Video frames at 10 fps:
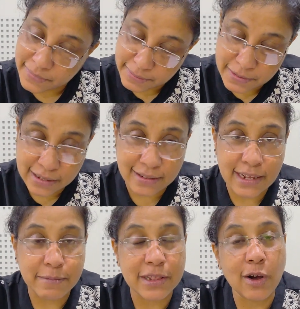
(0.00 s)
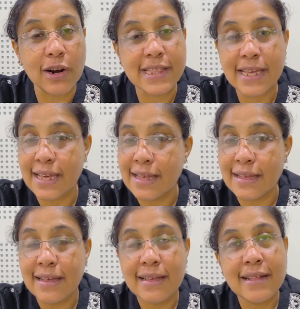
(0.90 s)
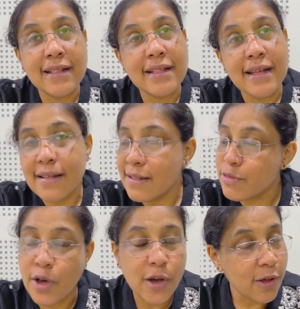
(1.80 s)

the Indian mythology. So